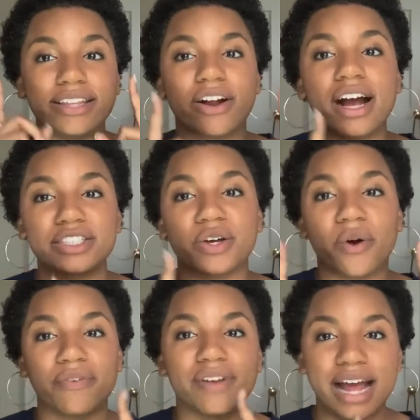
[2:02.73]
hustle
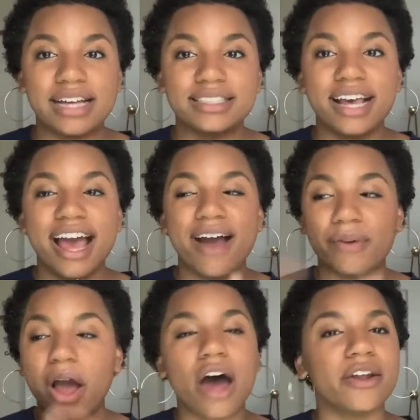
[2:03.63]
or finesse.
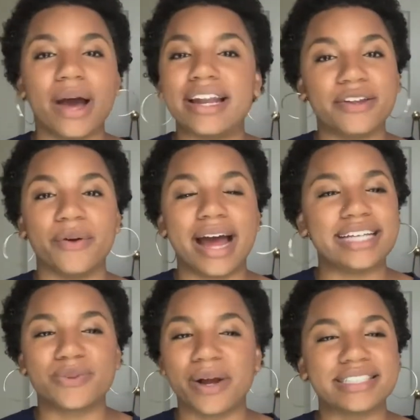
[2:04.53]
We all know how to do it. I
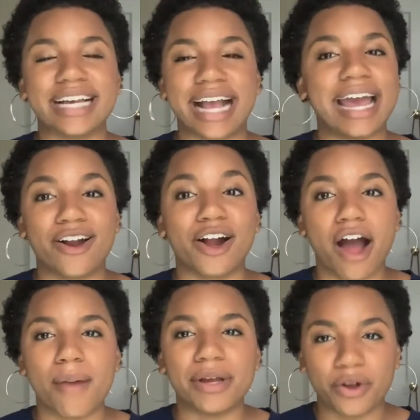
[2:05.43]
swear it's in our
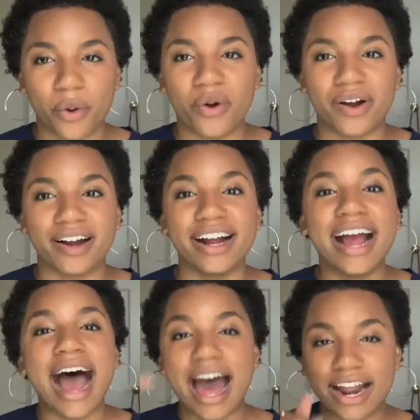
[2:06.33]
common core,
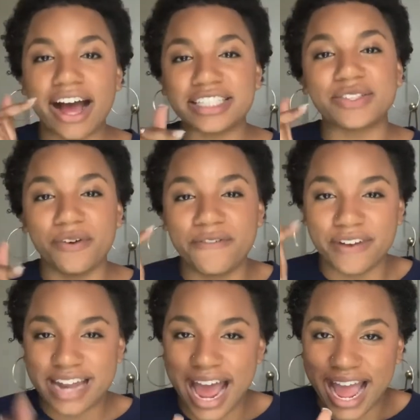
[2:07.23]
how to hustle and
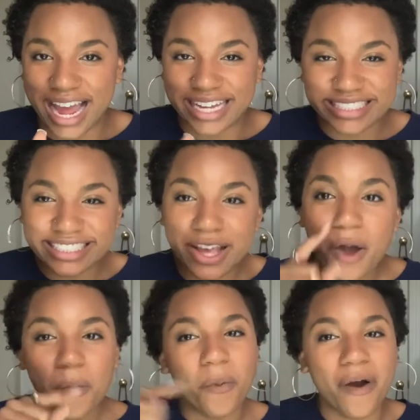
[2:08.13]
finesse
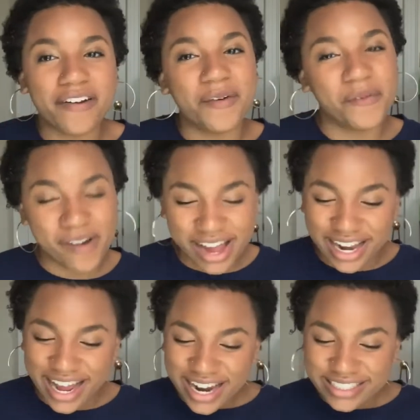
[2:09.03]

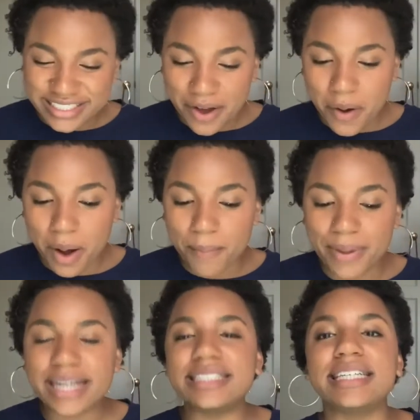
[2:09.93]
101. So
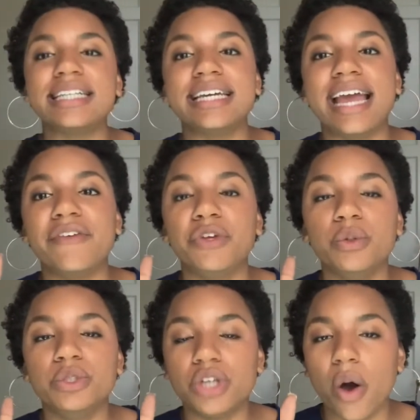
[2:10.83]
basically, if
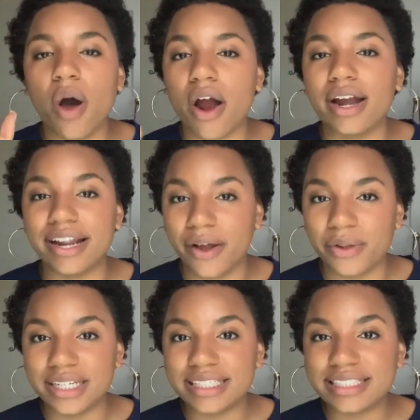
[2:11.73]
you don't already know
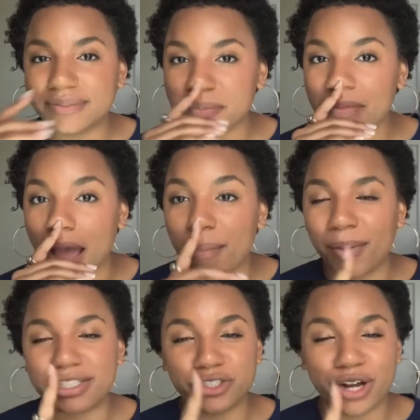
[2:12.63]
this, I'm
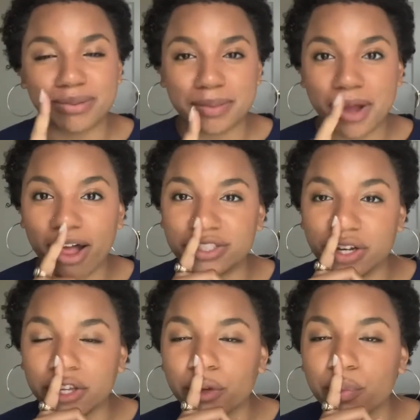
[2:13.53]
about to drop some knowledge
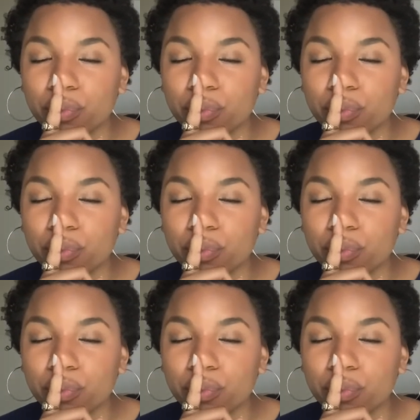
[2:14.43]
on you.